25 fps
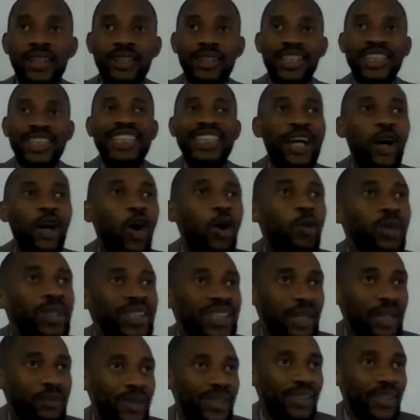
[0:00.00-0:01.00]
This is a common
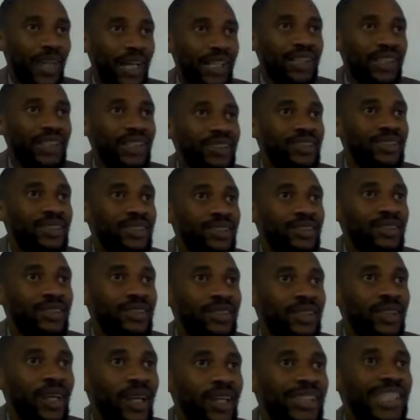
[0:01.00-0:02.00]
statement, right?
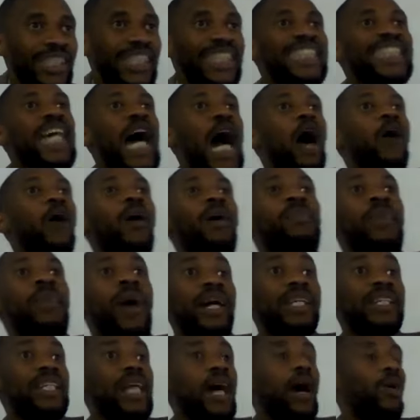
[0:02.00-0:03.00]
This is our
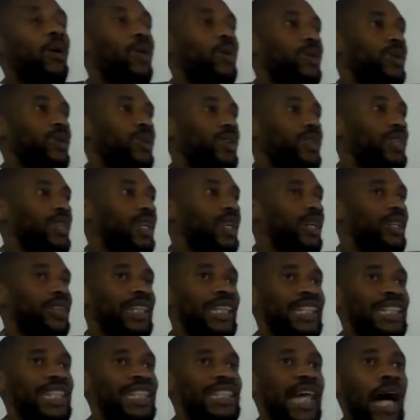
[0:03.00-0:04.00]
part now.
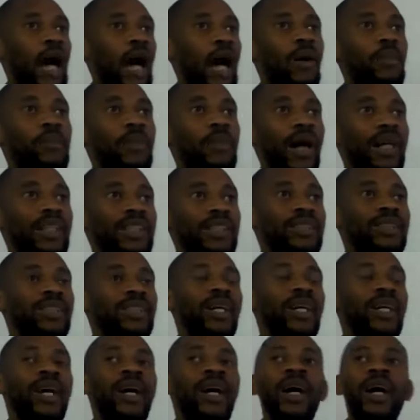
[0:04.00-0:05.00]
This is our part.
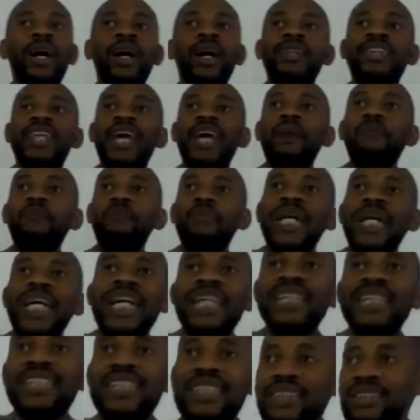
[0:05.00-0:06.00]
The
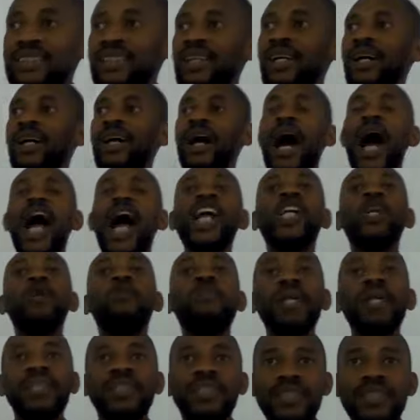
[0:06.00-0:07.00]
biggest
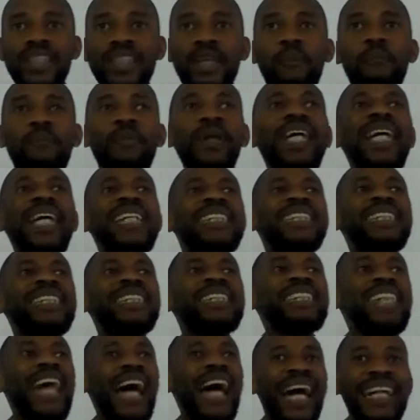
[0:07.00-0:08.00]
argument, the biggest
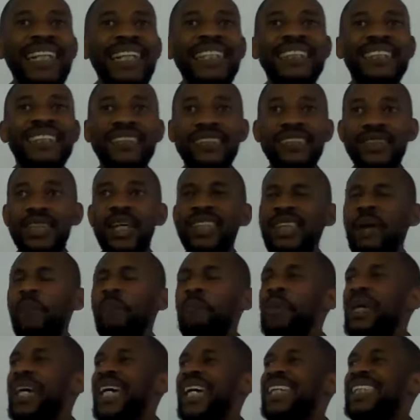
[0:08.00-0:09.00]
sign, the
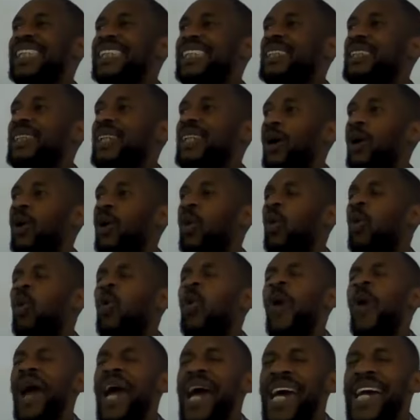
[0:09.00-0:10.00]
biggest
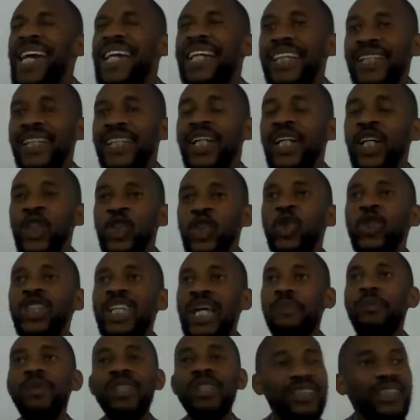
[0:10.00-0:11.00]
way to
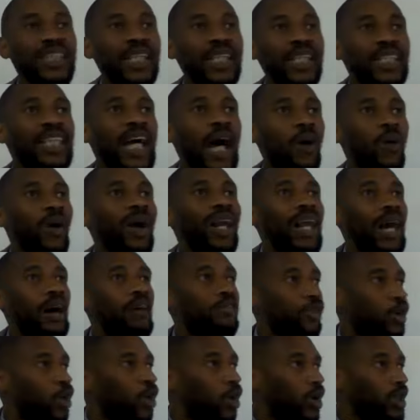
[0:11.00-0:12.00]
demonstrate our
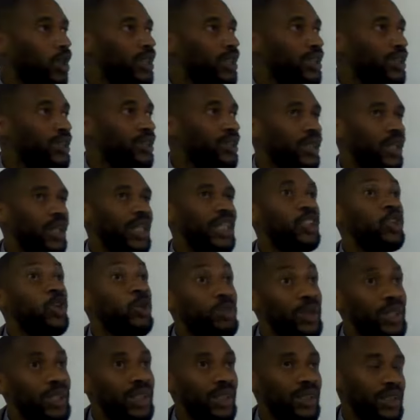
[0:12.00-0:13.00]
love for God is
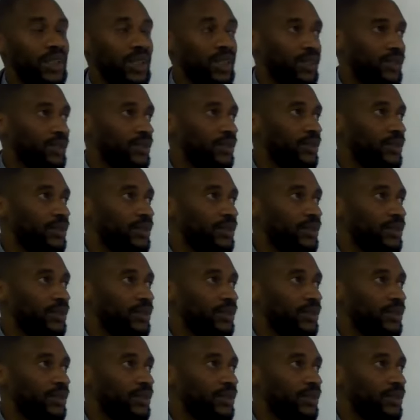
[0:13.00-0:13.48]
obedience